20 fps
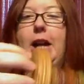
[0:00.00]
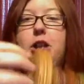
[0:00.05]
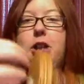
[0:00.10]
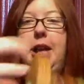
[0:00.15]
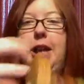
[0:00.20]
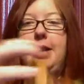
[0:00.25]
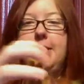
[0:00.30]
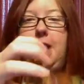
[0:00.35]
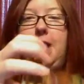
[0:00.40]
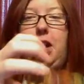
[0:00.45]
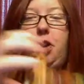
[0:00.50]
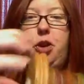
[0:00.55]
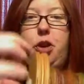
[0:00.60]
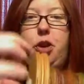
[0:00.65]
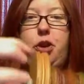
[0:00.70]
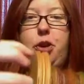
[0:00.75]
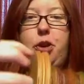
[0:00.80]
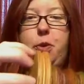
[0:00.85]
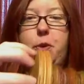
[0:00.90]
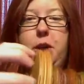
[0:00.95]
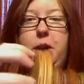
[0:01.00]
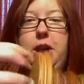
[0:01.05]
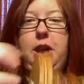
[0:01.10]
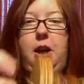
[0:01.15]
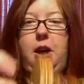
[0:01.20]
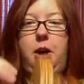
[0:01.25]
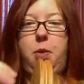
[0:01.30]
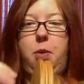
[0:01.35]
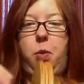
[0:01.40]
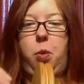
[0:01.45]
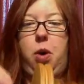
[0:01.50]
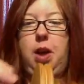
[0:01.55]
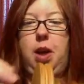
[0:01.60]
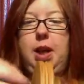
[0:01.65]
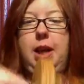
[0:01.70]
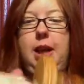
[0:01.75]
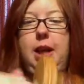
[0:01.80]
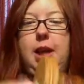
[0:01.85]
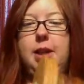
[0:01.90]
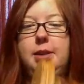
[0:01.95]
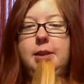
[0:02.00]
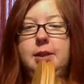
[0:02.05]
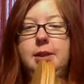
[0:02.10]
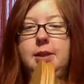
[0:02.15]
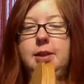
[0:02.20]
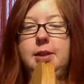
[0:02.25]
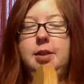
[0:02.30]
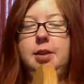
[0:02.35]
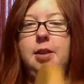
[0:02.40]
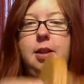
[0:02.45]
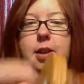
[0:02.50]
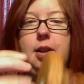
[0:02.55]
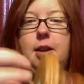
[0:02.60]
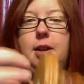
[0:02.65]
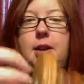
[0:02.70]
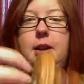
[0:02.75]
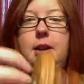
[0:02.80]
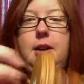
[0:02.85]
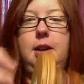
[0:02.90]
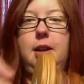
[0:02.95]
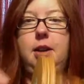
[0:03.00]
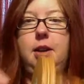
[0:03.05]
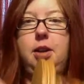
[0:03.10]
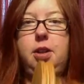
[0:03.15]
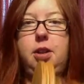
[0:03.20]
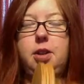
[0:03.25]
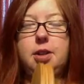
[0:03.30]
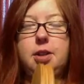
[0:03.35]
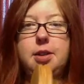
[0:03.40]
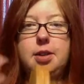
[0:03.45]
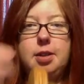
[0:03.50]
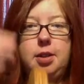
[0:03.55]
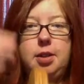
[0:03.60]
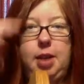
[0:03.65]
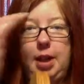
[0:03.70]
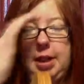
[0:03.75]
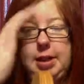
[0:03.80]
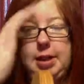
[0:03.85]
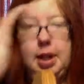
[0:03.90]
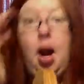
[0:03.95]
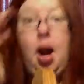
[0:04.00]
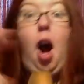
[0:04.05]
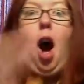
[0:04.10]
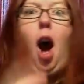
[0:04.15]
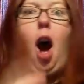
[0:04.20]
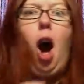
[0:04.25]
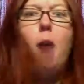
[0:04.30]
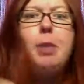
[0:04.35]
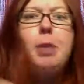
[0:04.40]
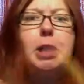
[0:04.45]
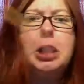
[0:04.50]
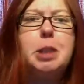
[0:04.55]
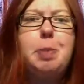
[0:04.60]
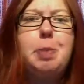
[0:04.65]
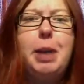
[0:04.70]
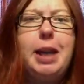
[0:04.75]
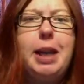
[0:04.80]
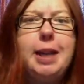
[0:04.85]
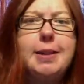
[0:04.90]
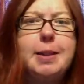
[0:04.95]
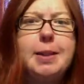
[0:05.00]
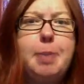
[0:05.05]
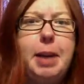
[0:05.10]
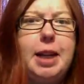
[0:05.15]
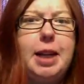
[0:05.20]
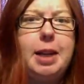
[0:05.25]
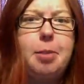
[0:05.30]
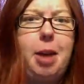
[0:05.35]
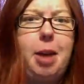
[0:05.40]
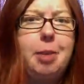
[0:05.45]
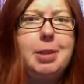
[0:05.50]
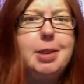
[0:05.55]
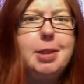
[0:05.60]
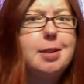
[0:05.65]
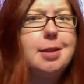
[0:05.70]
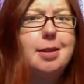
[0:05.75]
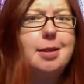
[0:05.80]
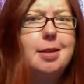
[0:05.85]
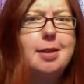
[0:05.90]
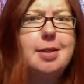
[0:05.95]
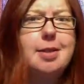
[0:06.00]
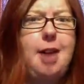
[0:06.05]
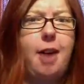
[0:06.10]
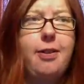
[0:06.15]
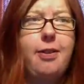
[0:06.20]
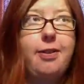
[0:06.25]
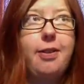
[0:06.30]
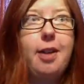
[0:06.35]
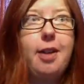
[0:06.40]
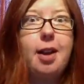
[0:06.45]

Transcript: has like the 3 on one end. And you just grade it down. Oh my gosh, speaking of spinning and bobbins and stuff.